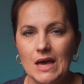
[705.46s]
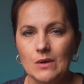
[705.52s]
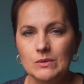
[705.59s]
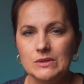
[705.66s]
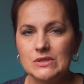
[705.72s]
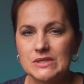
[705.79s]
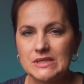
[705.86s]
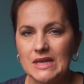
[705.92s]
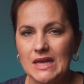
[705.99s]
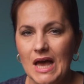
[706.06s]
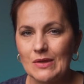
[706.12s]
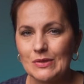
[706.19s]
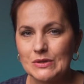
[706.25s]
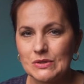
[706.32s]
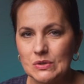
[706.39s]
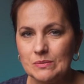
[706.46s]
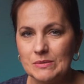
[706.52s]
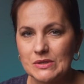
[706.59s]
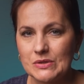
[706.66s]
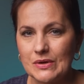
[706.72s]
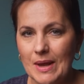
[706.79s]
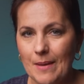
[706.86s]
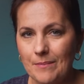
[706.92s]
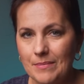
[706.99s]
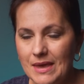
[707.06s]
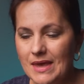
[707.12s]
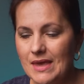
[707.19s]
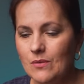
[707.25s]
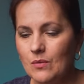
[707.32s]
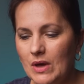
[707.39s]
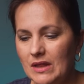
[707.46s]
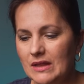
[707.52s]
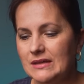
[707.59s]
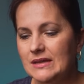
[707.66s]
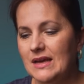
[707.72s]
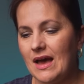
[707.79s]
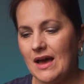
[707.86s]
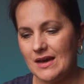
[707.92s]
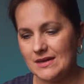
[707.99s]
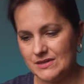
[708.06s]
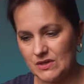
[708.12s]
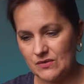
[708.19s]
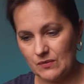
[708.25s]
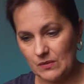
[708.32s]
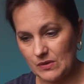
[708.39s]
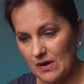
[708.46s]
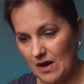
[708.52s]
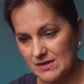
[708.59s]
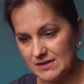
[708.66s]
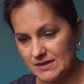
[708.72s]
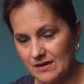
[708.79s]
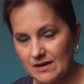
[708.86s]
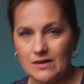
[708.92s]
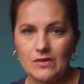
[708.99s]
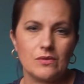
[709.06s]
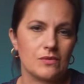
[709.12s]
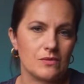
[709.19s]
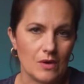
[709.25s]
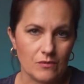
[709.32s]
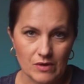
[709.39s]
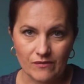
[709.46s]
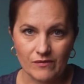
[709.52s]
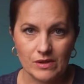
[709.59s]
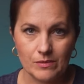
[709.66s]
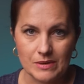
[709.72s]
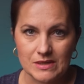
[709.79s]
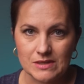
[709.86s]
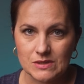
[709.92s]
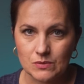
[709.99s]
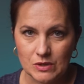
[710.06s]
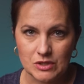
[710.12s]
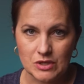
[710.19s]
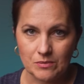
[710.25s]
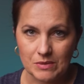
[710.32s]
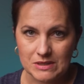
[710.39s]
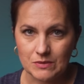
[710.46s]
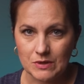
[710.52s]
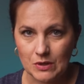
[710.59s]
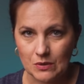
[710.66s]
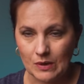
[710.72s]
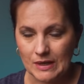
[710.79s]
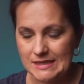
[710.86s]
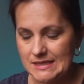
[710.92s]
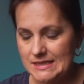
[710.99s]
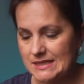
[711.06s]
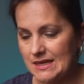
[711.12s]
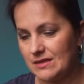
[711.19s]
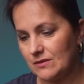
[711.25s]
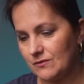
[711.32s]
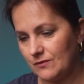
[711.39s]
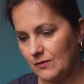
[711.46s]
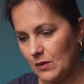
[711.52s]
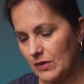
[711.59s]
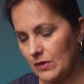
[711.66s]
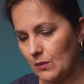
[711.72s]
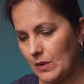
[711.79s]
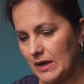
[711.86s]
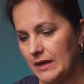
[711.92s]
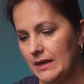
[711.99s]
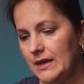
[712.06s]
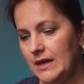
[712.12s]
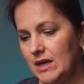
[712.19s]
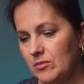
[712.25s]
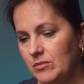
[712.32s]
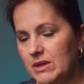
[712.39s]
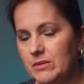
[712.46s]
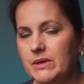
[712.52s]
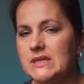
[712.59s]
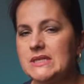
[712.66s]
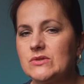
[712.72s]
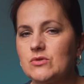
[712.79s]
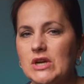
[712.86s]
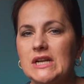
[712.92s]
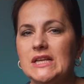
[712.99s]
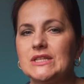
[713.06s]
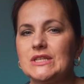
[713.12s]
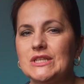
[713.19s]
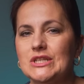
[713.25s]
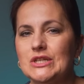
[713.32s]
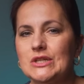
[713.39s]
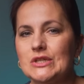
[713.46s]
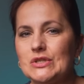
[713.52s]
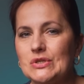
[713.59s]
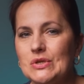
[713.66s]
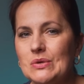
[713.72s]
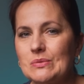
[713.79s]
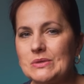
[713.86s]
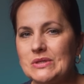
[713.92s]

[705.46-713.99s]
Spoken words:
I want to see how the zoom is gonna be. Well, I see 4 dots there. 3 of them will be switching between your lenses and the 4th one will be strictly digital zoom.